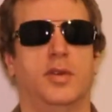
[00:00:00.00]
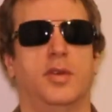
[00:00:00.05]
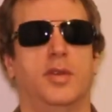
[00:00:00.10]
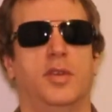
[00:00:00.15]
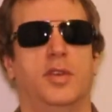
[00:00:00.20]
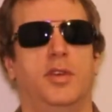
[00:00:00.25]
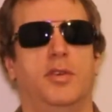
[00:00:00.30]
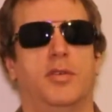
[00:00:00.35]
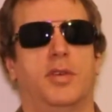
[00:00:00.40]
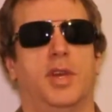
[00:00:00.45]

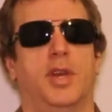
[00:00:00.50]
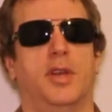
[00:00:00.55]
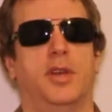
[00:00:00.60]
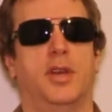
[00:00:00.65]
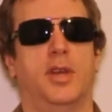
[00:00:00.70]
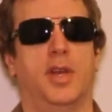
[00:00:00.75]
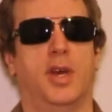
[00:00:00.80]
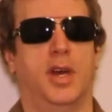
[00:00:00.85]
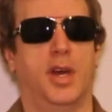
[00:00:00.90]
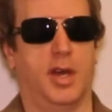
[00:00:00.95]
you
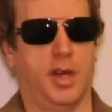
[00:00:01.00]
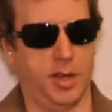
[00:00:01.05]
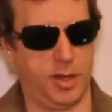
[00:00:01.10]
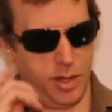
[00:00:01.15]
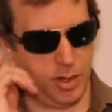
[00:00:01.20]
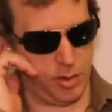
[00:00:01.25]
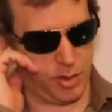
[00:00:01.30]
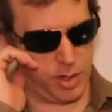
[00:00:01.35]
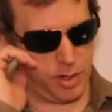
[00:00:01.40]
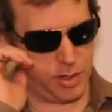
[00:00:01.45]

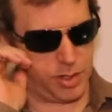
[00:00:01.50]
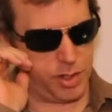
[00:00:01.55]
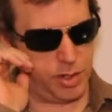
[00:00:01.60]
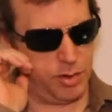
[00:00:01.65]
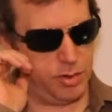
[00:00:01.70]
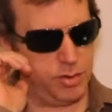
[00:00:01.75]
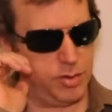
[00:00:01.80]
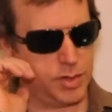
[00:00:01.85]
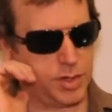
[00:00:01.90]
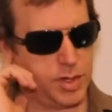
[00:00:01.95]
can
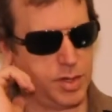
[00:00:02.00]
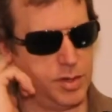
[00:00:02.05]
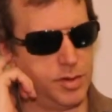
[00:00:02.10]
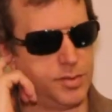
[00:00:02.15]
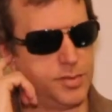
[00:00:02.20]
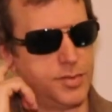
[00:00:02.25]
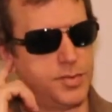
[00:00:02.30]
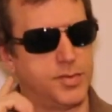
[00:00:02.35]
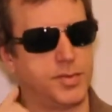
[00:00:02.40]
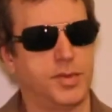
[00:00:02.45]
choose.
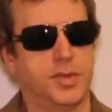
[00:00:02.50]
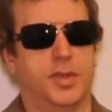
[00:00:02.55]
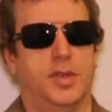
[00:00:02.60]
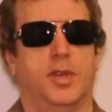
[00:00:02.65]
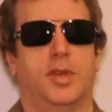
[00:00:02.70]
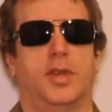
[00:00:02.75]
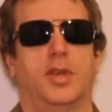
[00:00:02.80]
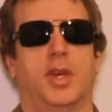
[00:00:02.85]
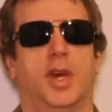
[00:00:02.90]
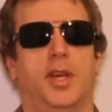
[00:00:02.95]

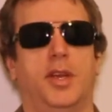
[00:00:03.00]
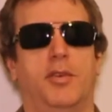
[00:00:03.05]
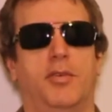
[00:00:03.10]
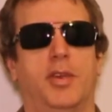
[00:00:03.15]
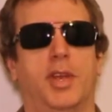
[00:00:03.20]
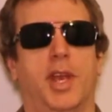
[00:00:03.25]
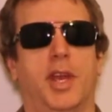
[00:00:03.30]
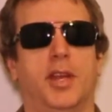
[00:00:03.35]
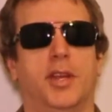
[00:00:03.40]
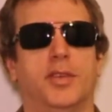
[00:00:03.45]
Got
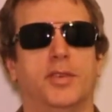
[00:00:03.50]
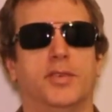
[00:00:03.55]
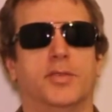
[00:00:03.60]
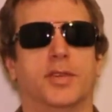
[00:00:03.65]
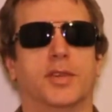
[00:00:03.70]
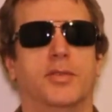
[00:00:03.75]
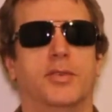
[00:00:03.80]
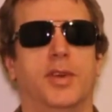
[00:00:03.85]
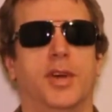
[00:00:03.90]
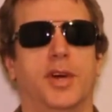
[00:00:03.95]
hearing aid
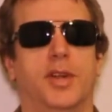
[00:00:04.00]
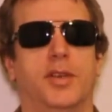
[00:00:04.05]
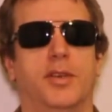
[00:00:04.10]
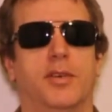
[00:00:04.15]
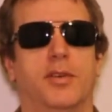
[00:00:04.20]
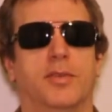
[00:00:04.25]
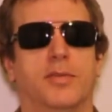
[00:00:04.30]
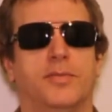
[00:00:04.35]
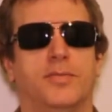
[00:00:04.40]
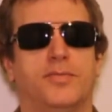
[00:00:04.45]
issues going on
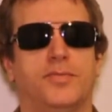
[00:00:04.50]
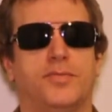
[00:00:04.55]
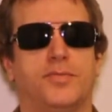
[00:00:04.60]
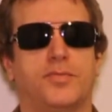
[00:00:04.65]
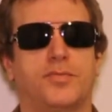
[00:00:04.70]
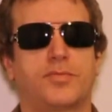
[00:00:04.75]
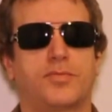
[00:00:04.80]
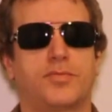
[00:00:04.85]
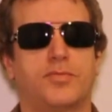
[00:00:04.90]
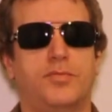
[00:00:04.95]
here.
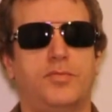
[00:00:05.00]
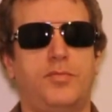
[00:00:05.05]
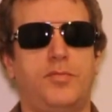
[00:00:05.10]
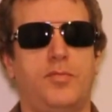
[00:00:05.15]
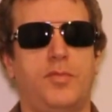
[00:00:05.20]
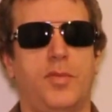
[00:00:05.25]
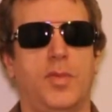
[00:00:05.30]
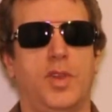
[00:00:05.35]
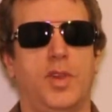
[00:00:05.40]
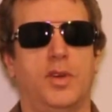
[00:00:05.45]

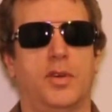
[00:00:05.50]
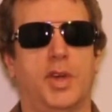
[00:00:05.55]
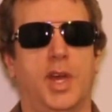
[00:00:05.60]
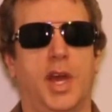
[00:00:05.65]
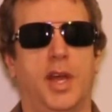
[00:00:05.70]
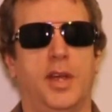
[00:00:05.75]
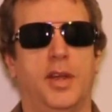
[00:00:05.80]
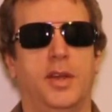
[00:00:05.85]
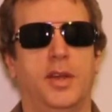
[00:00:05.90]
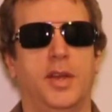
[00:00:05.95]

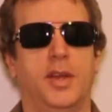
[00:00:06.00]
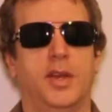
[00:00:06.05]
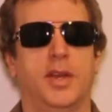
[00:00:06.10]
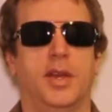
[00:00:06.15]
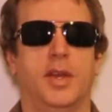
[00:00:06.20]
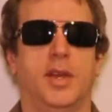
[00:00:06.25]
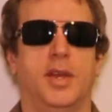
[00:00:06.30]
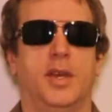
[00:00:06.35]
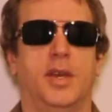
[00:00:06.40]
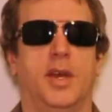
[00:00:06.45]
Okay.
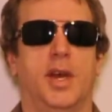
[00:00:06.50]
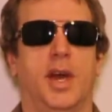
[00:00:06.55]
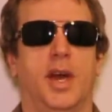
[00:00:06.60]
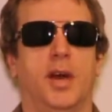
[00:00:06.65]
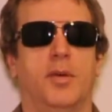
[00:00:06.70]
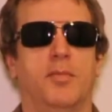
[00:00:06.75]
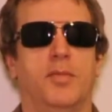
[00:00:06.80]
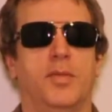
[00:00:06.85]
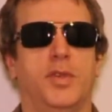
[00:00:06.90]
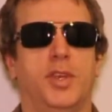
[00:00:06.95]

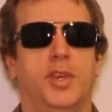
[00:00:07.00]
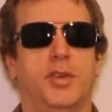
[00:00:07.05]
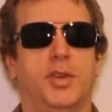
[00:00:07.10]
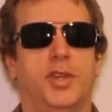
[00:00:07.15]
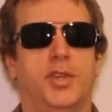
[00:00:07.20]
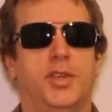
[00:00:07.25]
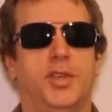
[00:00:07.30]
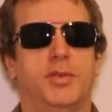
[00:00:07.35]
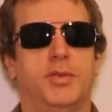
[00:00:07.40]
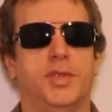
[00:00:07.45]
You
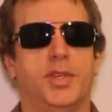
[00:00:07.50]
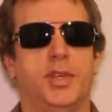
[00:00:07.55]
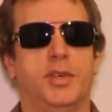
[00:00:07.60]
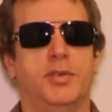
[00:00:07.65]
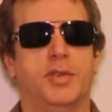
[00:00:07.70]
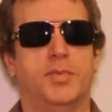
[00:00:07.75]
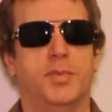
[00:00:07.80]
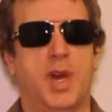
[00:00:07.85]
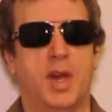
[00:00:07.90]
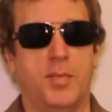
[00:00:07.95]
can choose to
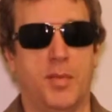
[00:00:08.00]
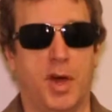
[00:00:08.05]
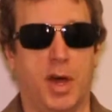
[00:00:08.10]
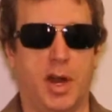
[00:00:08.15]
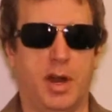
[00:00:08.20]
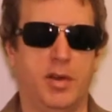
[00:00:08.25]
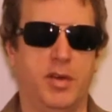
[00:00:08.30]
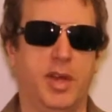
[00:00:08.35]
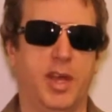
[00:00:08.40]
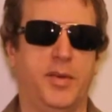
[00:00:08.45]
use my
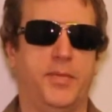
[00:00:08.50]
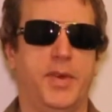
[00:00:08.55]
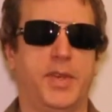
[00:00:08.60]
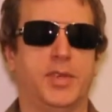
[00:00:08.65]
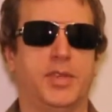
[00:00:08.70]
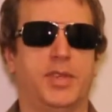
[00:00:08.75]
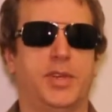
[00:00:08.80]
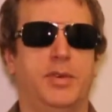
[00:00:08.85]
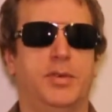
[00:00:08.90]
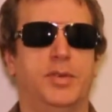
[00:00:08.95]
motto if
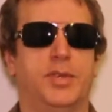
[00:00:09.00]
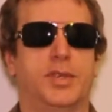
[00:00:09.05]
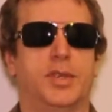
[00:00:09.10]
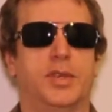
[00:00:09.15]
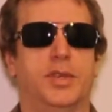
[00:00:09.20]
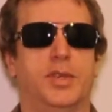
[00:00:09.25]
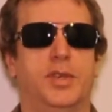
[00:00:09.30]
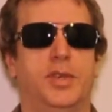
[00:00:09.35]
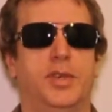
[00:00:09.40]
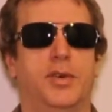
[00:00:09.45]
it
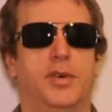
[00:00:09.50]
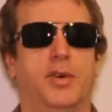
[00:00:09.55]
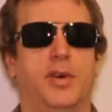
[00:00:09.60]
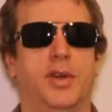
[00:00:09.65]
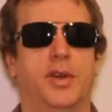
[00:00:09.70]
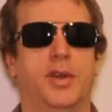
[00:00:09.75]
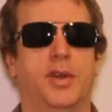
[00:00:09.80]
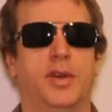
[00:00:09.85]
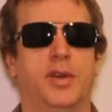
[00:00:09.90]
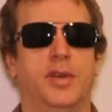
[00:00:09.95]
suits
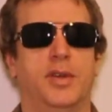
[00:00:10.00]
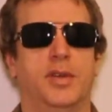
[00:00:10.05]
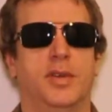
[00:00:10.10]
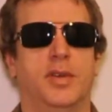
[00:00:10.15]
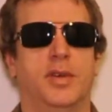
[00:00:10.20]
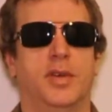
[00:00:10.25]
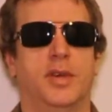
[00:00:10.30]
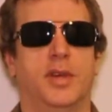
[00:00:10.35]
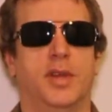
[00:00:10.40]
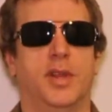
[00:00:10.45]
your
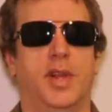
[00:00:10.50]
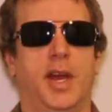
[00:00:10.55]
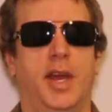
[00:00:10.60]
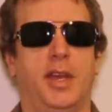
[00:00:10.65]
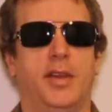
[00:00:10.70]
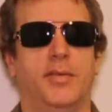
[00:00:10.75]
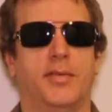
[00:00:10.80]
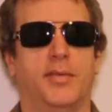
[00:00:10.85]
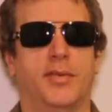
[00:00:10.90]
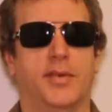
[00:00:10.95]

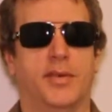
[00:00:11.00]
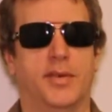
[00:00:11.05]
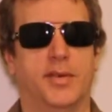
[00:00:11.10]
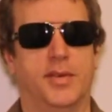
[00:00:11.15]
life,